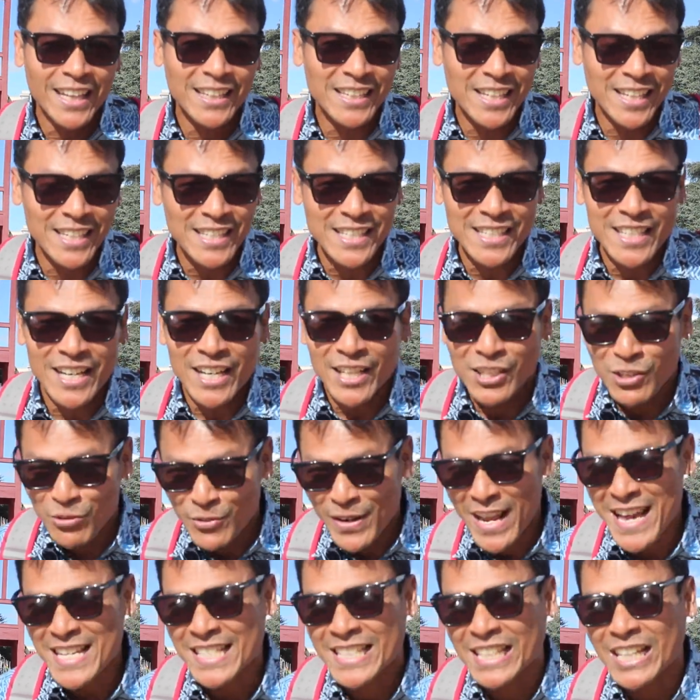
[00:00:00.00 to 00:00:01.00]
the
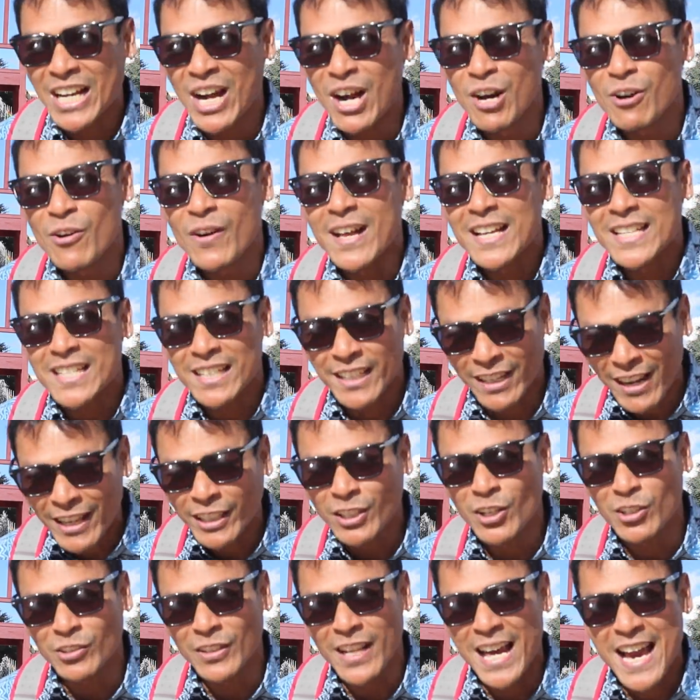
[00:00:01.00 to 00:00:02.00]
UNESCO
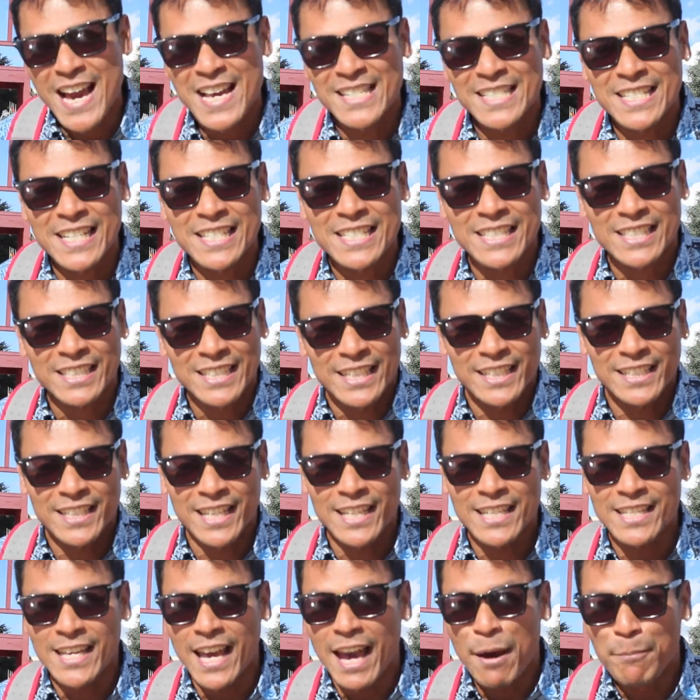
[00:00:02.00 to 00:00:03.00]
recognizes
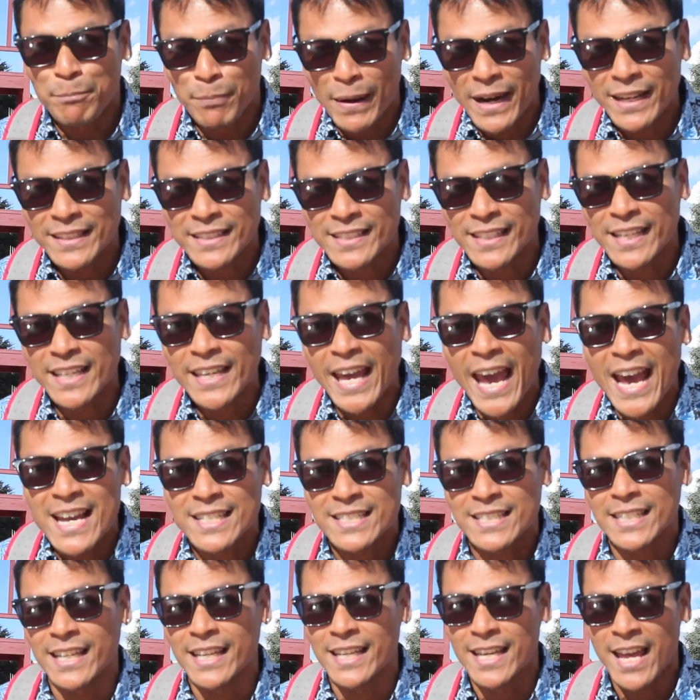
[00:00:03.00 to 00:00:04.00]
the Batik
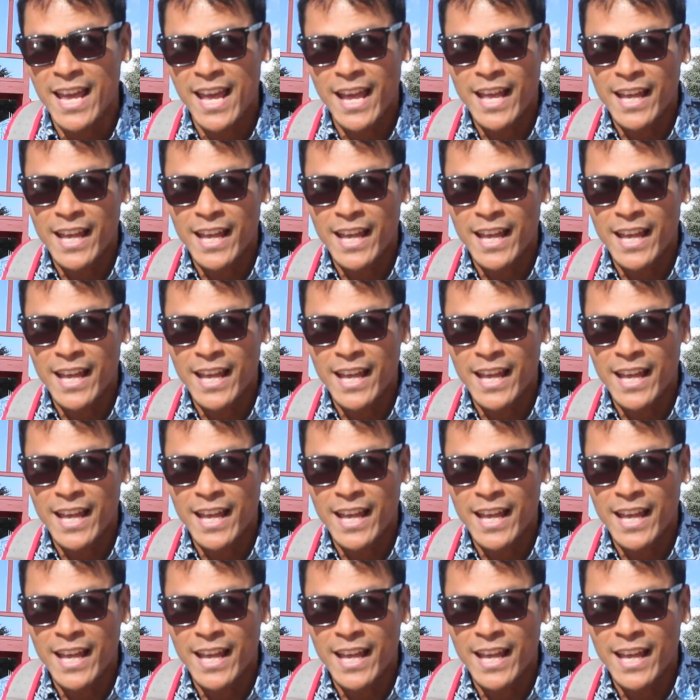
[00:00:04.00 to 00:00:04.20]
as a